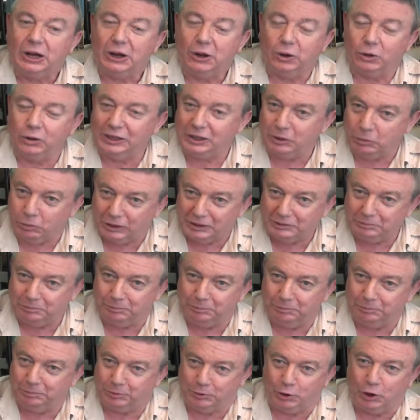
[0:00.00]
Only one
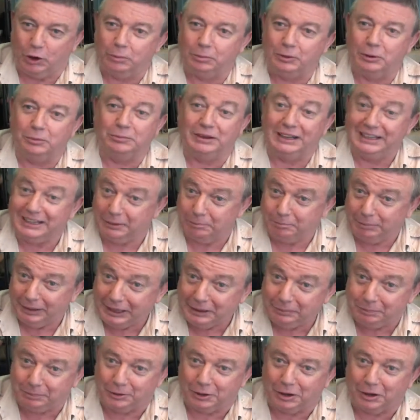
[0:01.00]
problem, and a
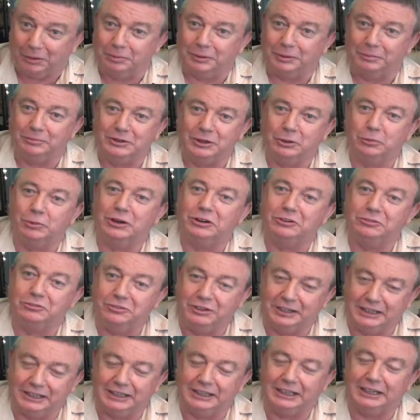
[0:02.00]
big problem, they were
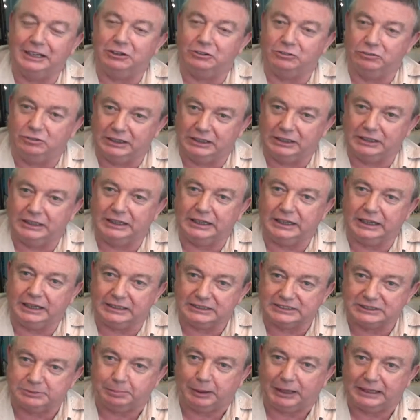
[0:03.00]
really, really
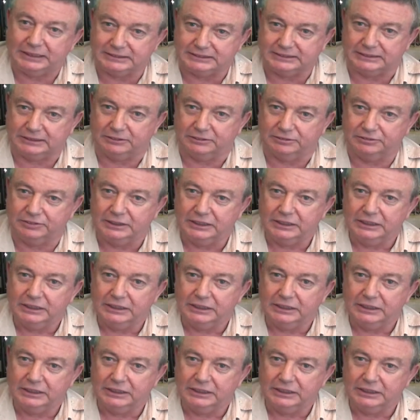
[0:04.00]
expensive.